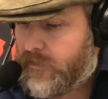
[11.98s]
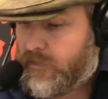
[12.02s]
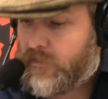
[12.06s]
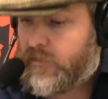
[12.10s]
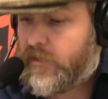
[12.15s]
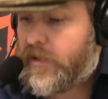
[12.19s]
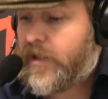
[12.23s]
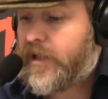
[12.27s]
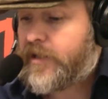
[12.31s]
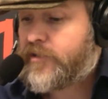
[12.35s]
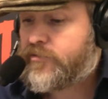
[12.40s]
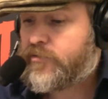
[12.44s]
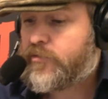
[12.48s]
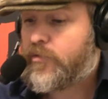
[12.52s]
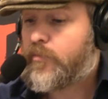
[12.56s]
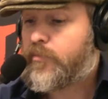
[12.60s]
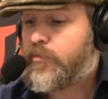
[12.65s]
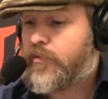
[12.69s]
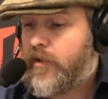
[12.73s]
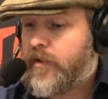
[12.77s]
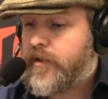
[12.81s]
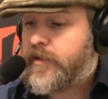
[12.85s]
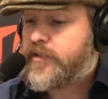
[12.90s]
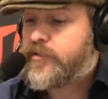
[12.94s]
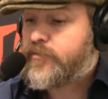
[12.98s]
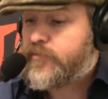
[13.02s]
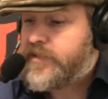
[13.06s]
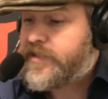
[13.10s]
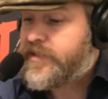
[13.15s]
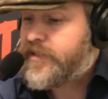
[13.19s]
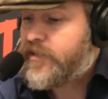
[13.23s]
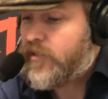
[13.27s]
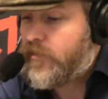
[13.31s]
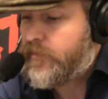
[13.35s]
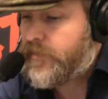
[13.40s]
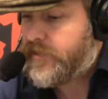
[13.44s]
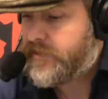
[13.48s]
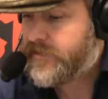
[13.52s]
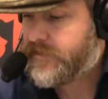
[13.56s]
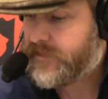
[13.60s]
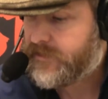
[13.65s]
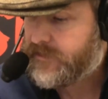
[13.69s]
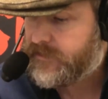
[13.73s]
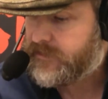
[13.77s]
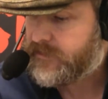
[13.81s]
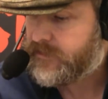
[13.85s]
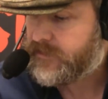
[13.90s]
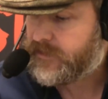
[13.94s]
electrical products retail
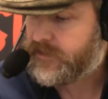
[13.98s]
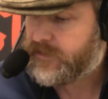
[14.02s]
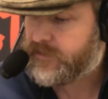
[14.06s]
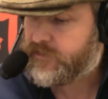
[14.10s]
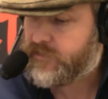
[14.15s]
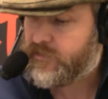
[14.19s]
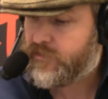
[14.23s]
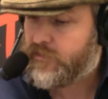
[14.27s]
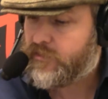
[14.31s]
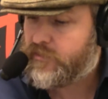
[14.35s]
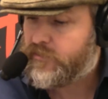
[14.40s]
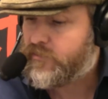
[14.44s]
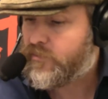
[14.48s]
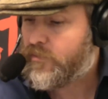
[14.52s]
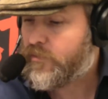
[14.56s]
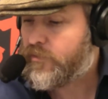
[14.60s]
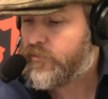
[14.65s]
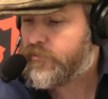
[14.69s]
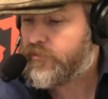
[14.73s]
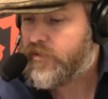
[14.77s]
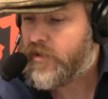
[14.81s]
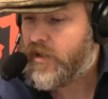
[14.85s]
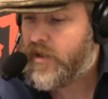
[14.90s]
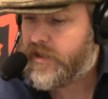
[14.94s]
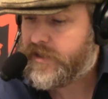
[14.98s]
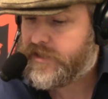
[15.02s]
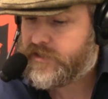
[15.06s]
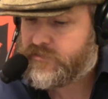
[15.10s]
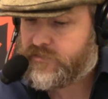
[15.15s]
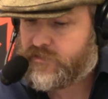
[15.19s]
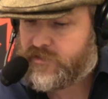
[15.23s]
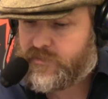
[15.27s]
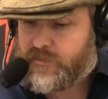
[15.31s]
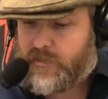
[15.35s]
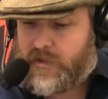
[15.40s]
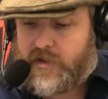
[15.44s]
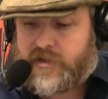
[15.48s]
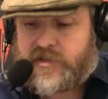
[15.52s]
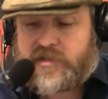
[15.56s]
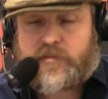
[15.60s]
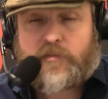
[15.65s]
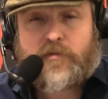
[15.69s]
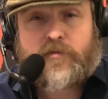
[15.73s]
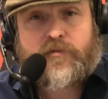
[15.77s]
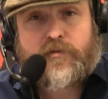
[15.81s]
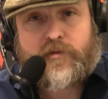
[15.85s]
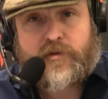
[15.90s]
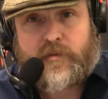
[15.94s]
business. In his current role, Todd is
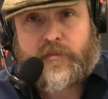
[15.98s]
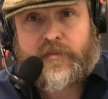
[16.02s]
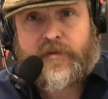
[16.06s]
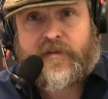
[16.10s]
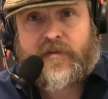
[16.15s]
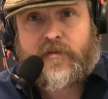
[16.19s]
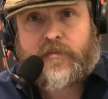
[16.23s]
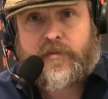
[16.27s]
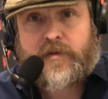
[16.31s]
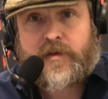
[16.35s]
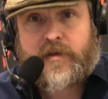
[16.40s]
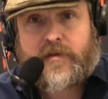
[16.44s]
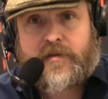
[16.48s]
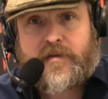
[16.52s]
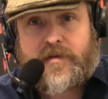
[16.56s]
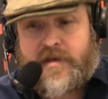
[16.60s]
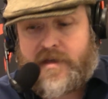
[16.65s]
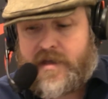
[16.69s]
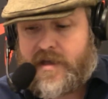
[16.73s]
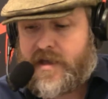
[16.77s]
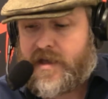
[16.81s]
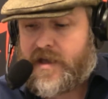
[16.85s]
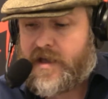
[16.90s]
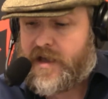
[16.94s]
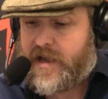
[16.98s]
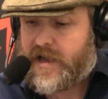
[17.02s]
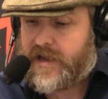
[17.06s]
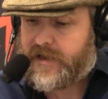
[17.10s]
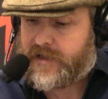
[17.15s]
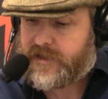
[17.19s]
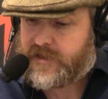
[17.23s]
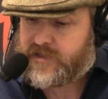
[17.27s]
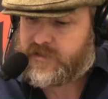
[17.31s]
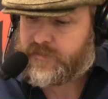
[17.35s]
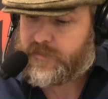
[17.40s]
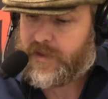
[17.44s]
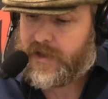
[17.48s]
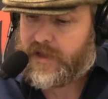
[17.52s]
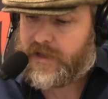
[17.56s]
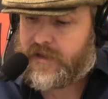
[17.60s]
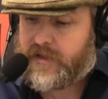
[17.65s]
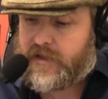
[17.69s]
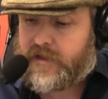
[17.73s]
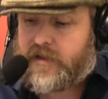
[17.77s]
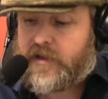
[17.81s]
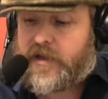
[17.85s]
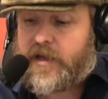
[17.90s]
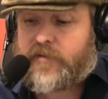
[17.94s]
responsible for developing and
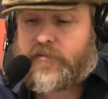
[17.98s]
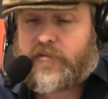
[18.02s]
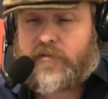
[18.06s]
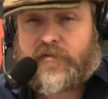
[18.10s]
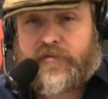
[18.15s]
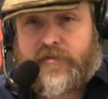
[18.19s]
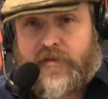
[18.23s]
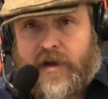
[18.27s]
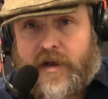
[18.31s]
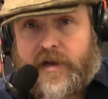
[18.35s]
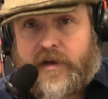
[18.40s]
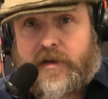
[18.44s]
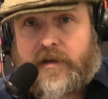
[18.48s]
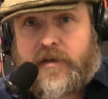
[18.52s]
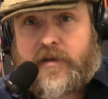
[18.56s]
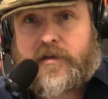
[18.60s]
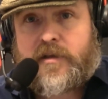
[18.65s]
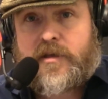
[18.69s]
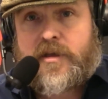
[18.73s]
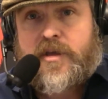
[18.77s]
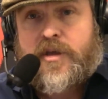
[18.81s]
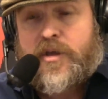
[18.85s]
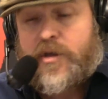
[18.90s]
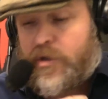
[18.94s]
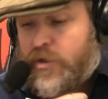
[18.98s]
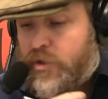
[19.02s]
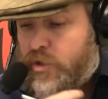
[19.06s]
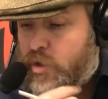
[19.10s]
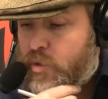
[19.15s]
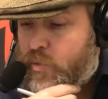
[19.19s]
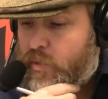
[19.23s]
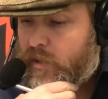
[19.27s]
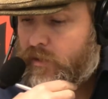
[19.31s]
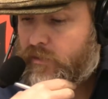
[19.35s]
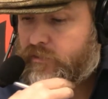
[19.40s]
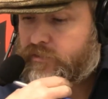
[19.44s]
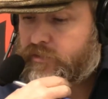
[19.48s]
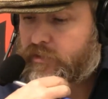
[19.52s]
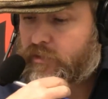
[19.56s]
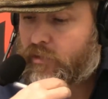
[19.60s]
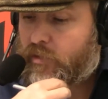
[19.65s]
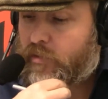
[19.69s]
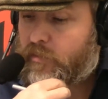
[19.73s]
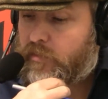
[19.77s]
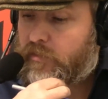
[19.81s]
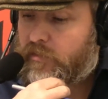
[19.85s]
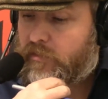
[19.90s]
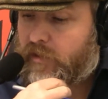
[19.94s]
expanding and refining UL's
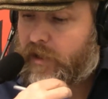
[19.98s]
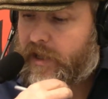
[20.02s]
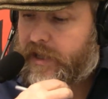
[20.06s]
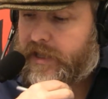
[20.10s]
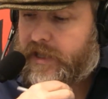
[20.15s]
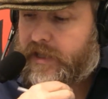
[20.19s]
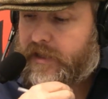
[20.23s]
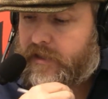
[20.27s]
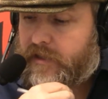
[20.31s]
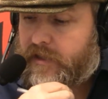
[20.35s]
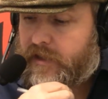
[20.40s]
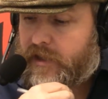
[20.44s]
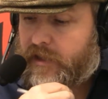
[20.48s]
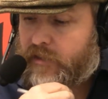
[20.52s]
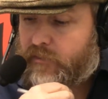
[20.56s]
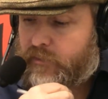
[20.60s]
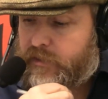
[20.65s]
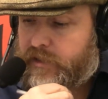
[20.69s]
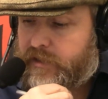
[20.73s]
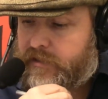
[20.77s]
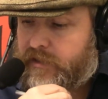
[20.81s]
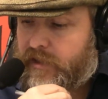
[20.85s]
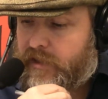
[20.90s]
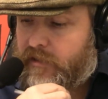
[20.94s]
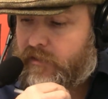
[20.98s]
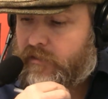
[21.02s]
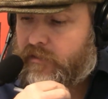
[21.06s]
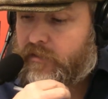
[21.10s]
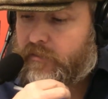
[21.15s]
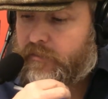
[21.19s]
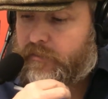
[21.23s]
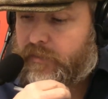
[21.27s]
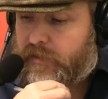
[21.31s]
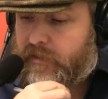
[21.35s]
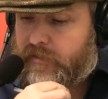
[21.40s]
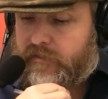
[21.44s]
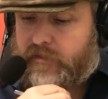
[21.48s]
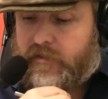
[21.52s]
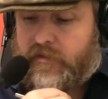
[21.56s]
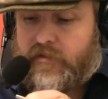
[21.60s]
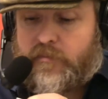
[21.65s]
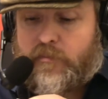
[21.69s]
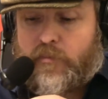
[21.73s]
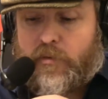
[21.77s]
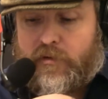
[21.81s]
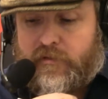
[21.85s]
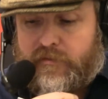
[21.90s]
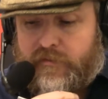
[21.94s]
global lighting and retailer business
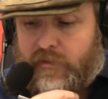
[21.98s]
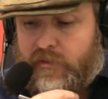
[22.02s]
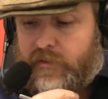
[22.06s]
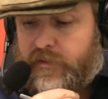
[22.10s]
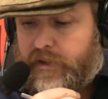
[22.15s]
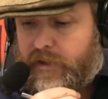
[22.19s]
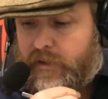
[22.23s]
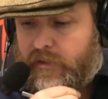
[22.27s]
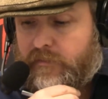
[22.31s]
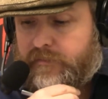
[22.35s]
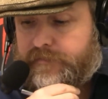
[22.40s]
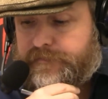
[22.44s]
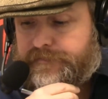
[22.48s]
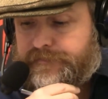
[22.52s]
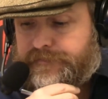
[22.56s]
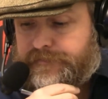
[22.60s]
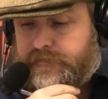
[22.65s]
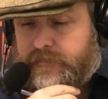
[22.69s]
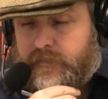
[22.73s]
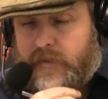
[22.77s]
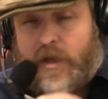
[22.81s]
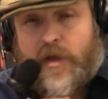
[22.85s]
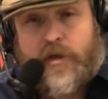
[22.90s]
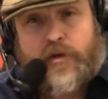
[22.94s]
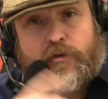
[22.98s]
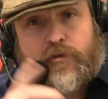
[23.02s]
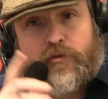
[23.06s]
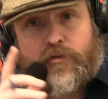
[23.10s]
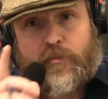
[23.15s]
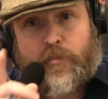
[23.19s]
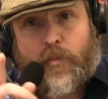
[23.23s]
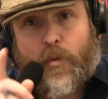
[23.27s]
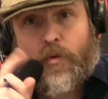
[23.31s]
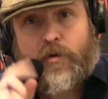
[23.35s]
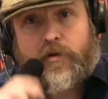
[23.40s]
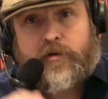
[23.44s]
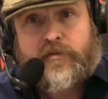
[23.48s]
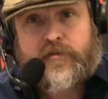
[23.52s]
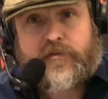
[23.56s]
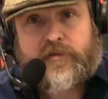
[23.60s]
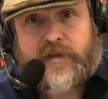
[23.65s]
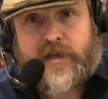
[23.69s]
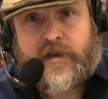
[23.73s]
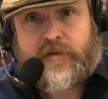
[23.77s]
portfolio to support the